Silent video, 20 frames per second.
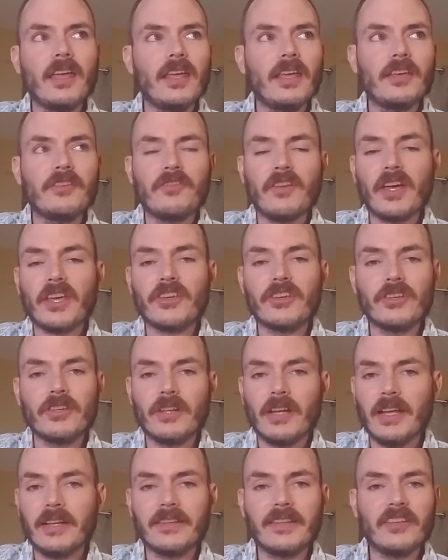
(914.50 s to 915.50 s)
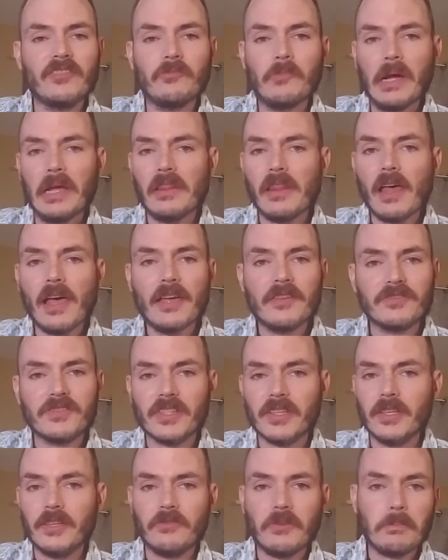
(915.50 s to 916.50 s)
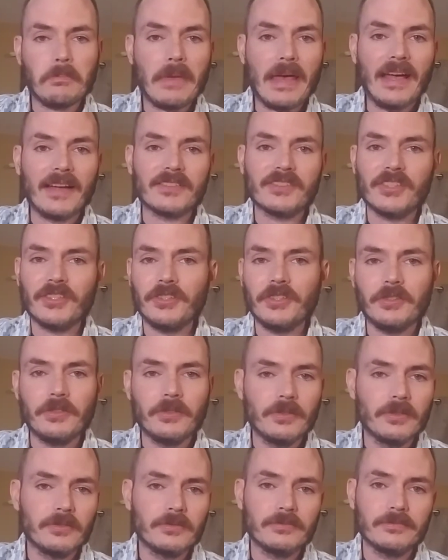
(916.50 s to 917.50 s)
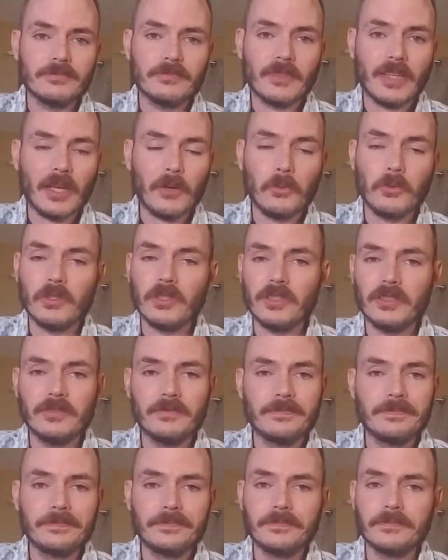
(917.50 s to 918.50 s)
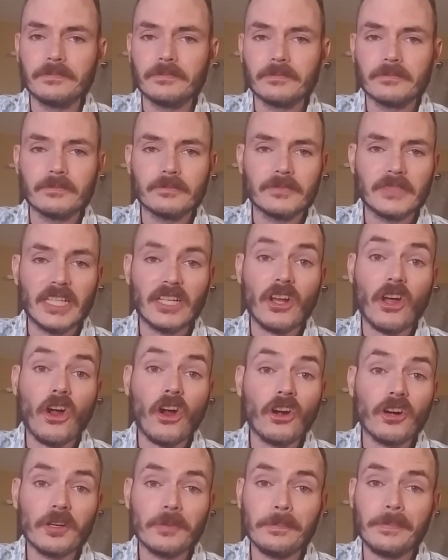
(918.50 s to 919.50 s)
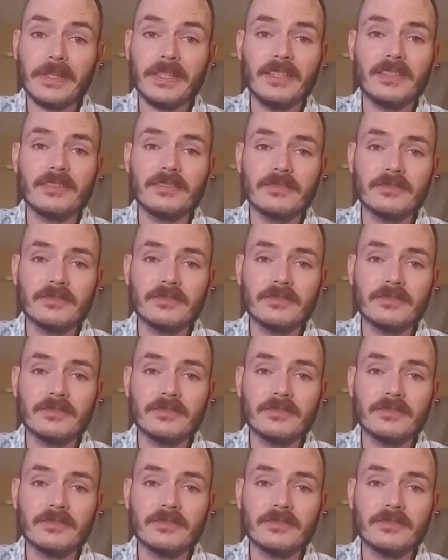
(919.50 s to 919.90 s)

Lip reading: if I could, I'd give my life to give him back to you. I would. In a heartbeat.